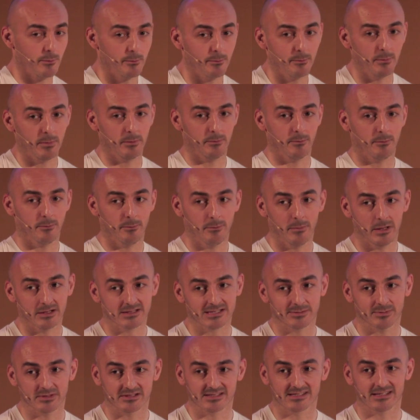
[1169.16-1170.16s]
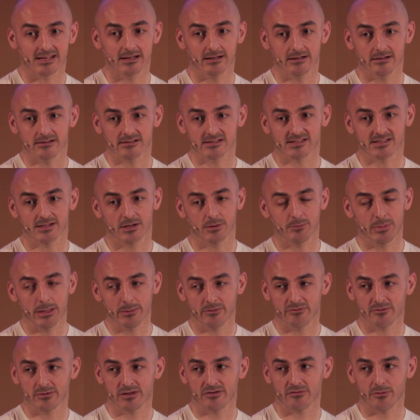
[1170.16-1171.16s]
m multiple skills, you know,
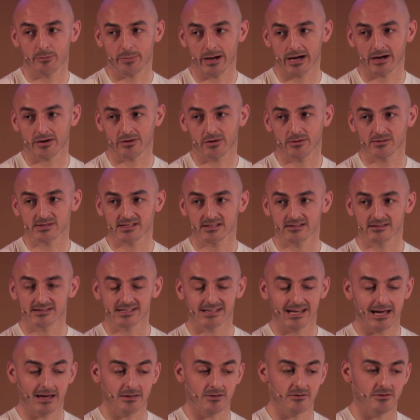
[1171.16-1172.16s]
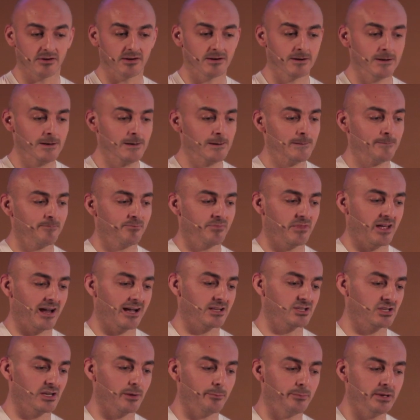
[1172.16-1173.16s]
people from different backgrounds in together, and that
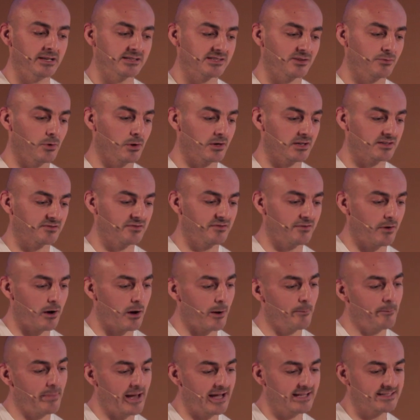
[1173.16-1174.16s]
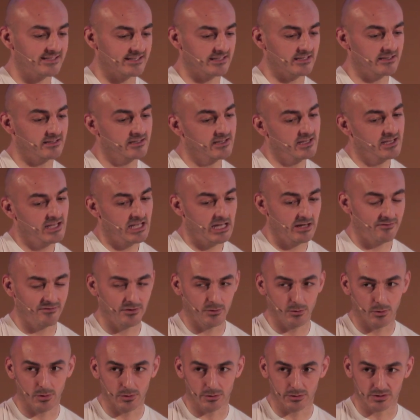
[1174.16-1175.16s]
actually a piece of work is far better if
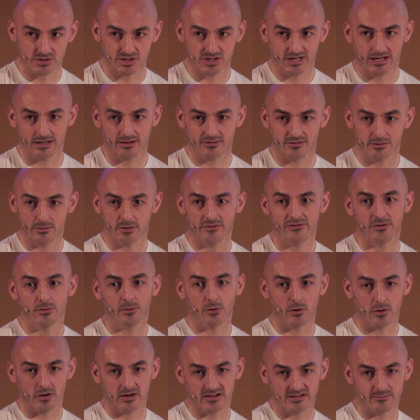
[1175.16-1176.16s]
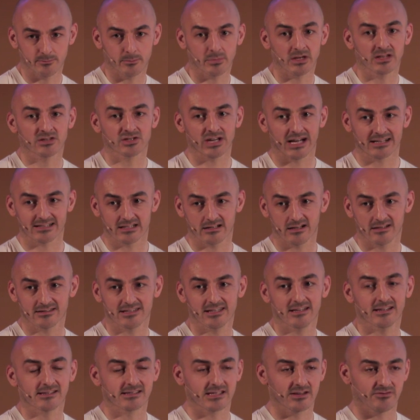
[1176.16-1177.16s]
you all share through, if you all in, inject in
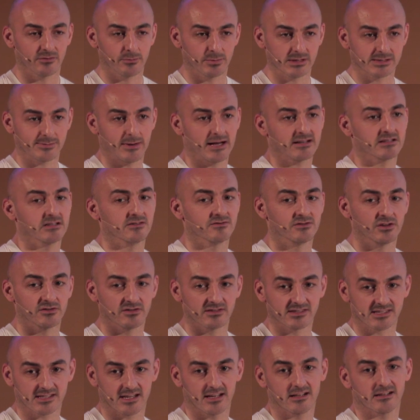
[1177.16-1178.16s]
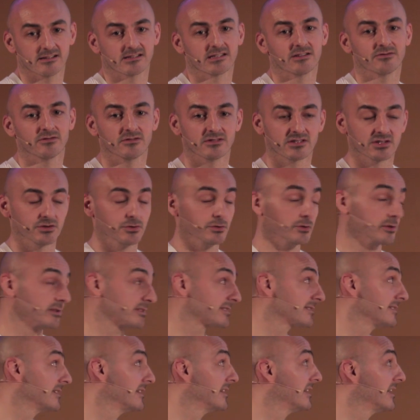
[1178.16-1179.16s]
ideas, different perspectives, different skills, different
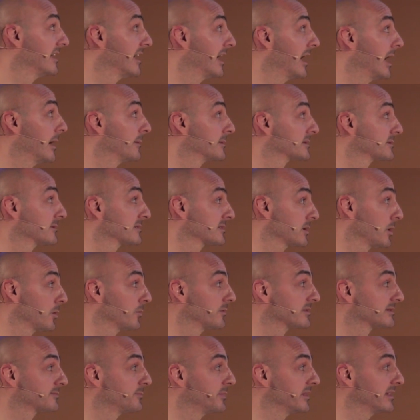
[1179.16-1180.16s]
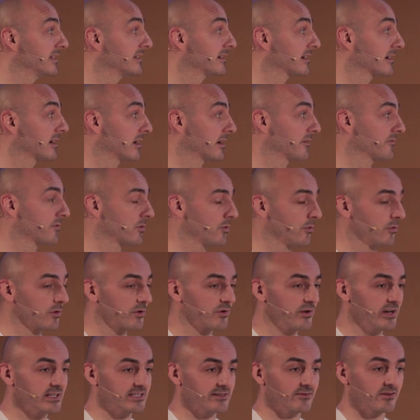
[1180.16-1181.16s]
tools. Um, so it's always been a kind of
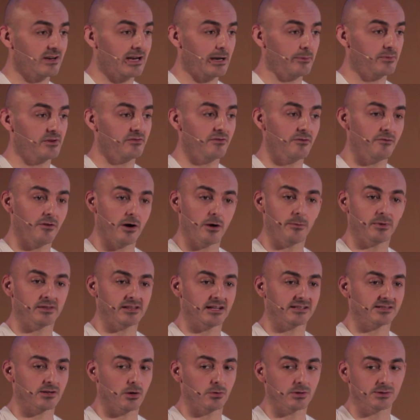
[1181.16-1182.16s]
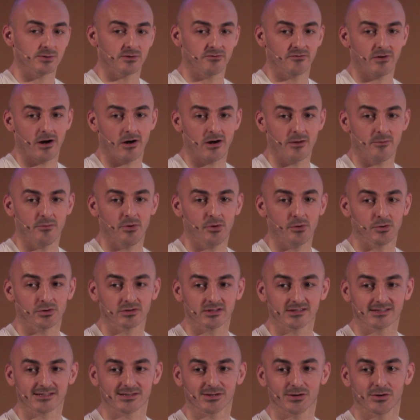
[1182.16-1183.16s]
co-creative, collaborative environment. That's always been very
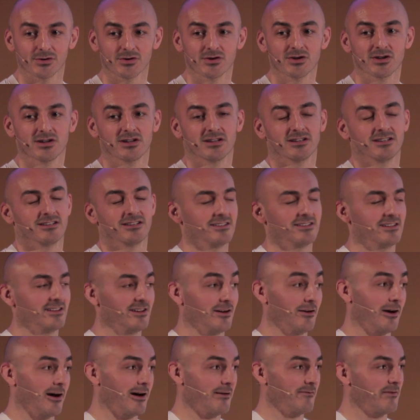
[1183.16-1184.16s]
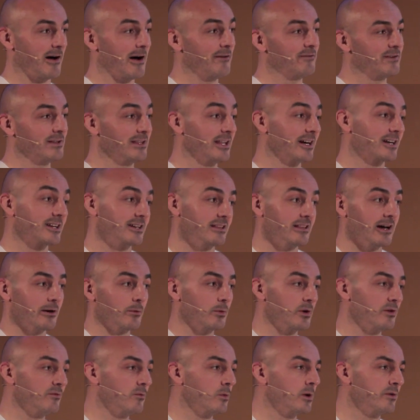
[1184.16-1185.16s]
important. So. You know, I, I feel lucky that
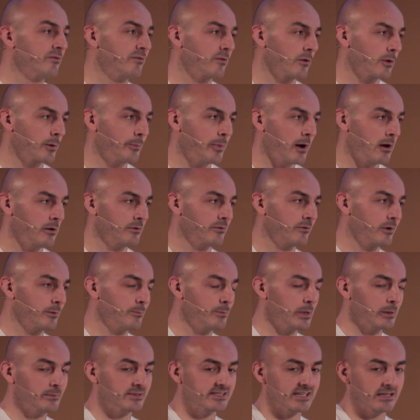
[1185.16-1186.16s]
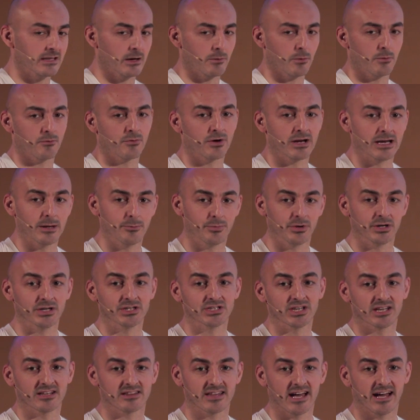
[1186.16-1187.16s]
we, we found a partner in B B C that really
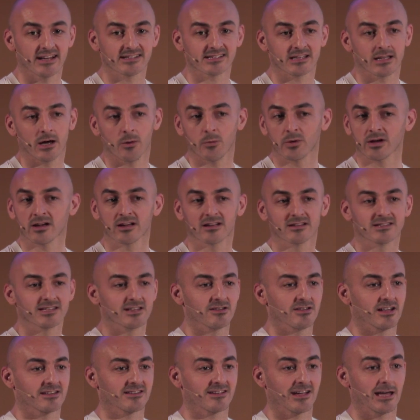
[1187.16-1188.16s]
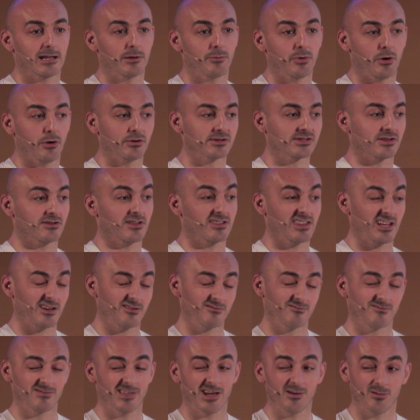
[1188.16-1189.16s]
appreciate that, and that we can continue that together, but also that they,
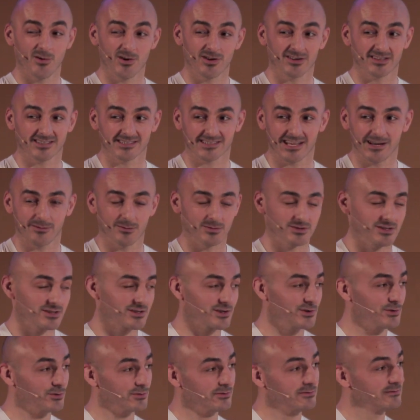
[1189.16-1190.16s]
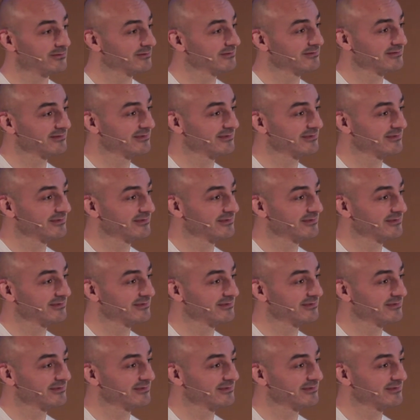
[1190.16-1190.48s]
they work the same, which is cool.